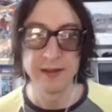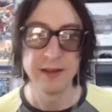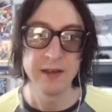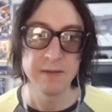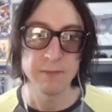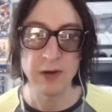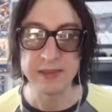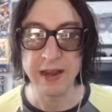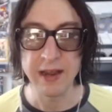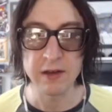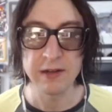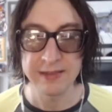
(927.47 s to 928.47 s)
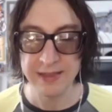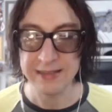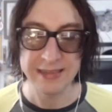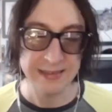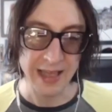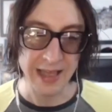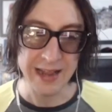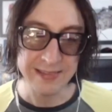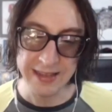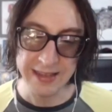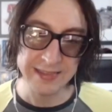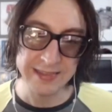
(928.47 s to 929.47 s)
But they're going to think this. I
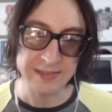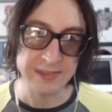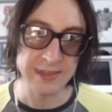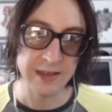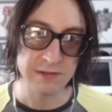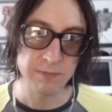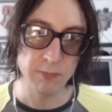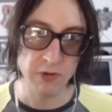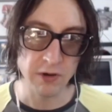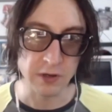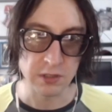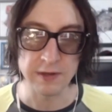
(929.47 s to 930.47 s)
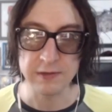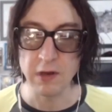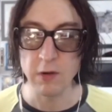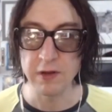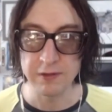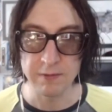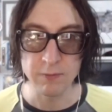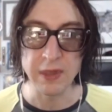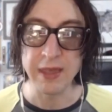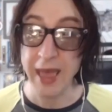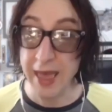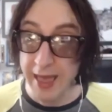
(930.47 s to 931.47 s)
think that this push is going to be,
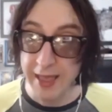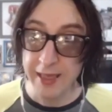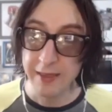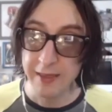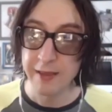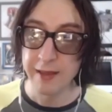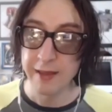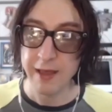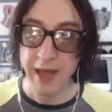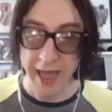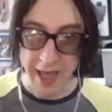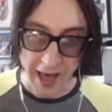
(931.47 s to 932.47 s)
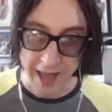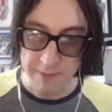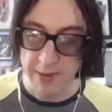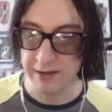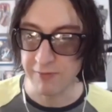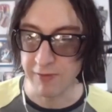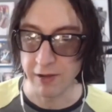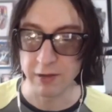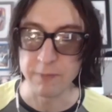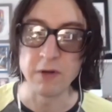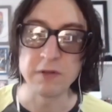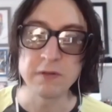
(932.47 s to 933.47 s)
hey, iPad
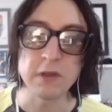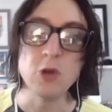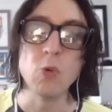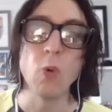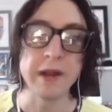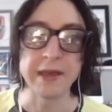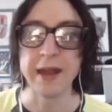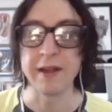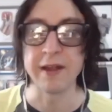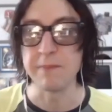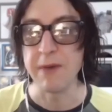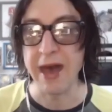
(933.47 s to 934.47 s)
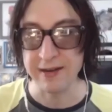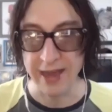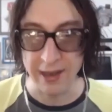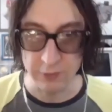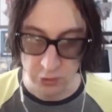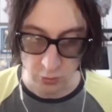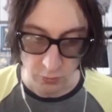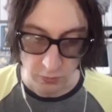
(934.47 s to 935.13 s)
developers, you want to get on a Mac now too.